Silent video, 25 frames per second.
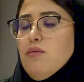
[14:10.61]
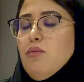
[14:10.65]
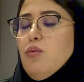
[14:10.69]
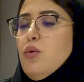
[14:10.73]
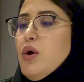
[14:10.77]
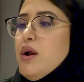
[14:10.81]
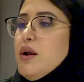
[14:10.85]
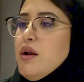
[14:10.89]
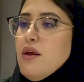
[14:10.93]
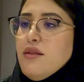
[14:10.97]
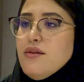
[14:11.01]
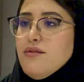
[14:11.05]

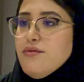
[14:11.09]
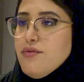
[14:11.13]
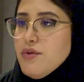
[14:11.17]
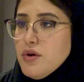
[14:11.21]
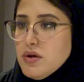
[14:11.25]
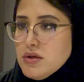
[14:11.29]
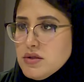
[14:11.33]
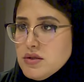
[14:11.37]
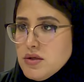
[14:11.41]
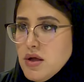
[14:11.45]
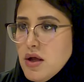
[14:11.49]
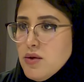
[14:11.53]
We're not the
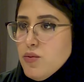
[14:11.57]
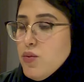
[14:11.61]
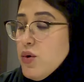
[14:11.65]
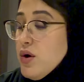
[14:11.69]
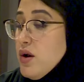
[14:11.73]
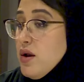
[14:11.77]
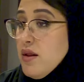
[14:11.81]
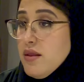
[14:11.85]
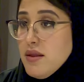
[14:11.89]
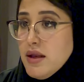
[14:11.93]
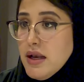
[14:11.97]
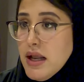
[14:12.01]
first and
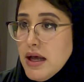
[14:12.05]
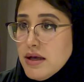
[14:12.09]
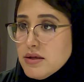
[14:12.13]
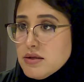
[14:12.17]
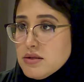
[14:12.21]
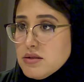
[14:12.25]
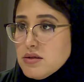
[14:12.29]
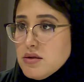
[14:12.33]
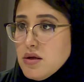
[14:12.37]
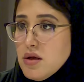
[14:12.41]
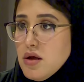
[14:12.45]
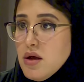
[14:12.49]
we're not the
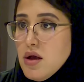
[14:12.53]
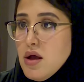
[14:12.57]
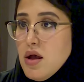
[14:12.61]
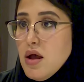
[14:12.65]
last.